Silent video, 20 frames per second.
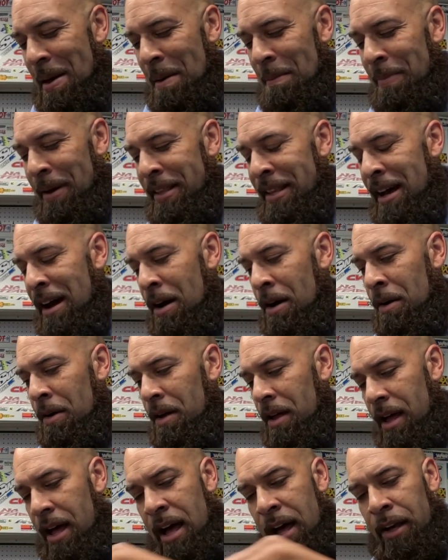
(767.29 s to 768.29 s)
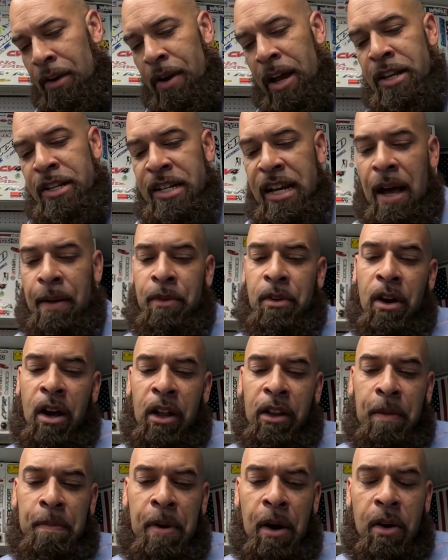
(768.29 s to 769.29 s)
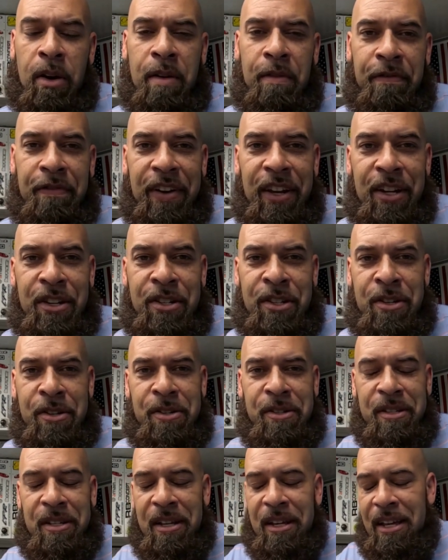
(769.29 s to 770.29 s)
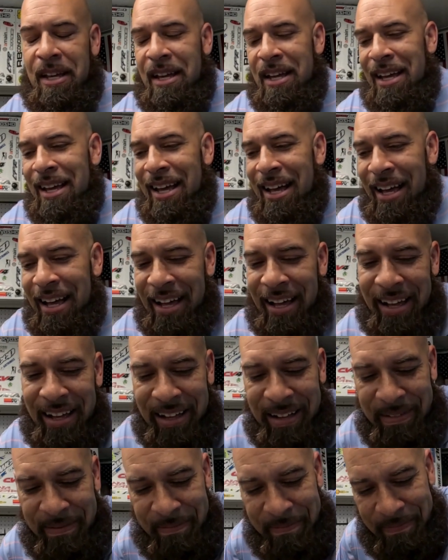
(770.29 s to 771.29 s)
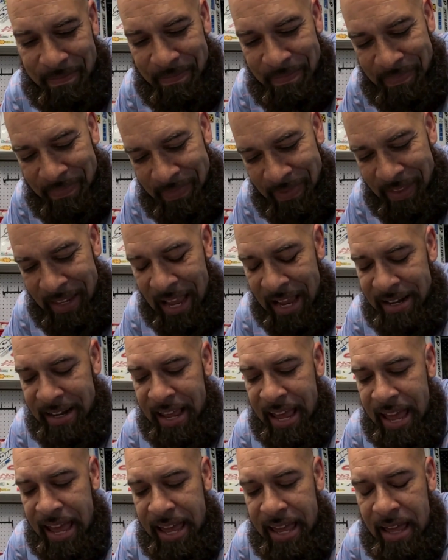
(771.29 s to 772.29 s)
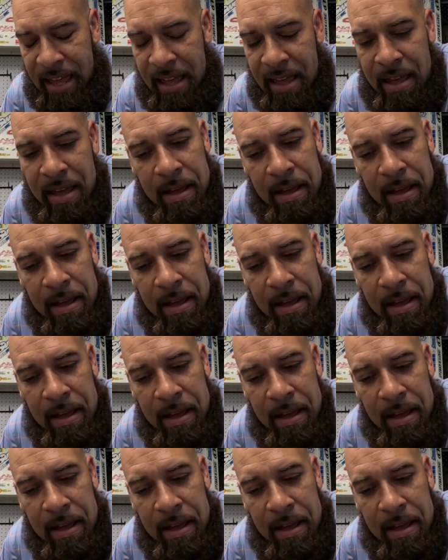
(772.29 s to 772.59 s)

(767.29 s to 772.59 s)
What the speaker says: But no, great job to all the podium finishers that day.